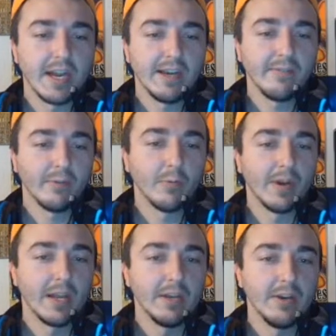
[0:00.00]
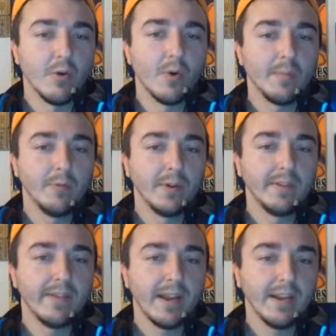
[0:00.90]
it for when I know I'm
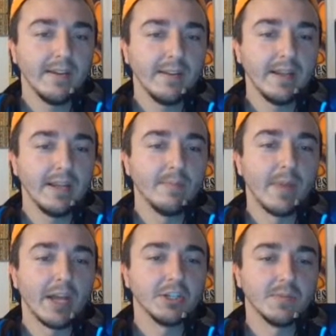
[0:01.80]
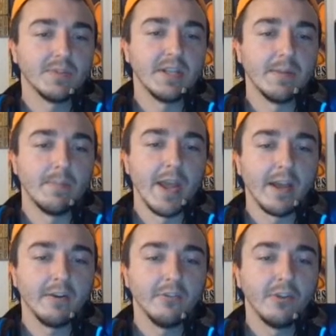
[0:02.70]
going second in matchups that it
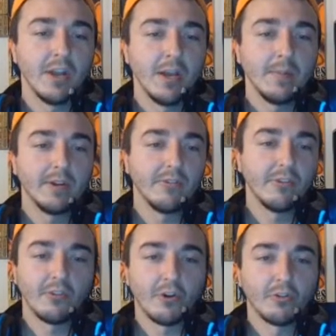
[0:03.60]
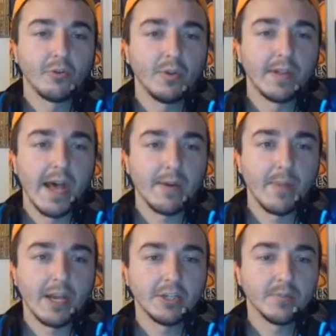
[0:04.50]
matters, because there's also a lot of
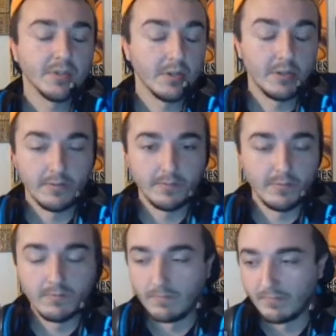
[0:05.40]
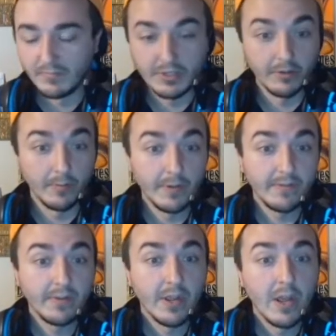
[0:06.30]
matchups, tier
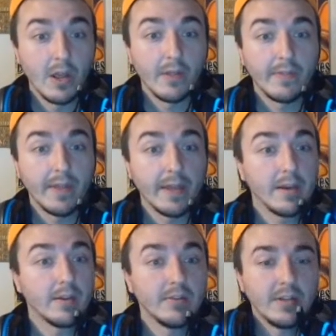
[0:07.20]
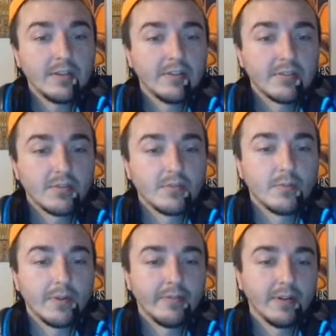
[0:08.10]
limits, that it just
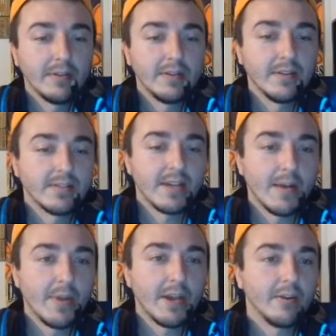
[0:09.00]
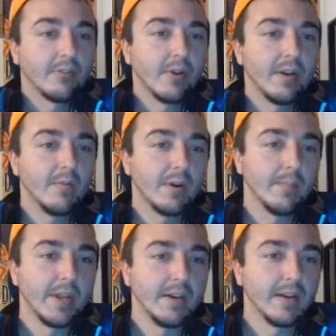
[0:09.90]
quite frankly does not matter. So I didn't want to
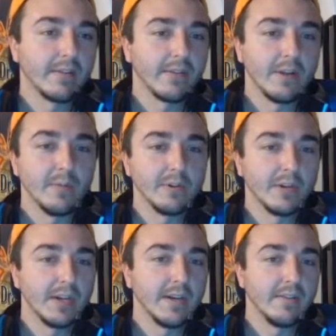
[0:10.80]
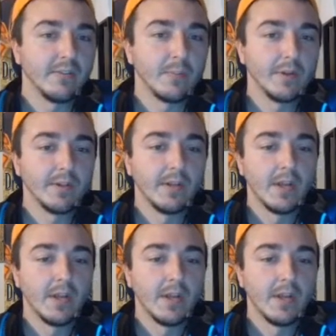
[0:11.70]
main deck Cyber Dragon in this build.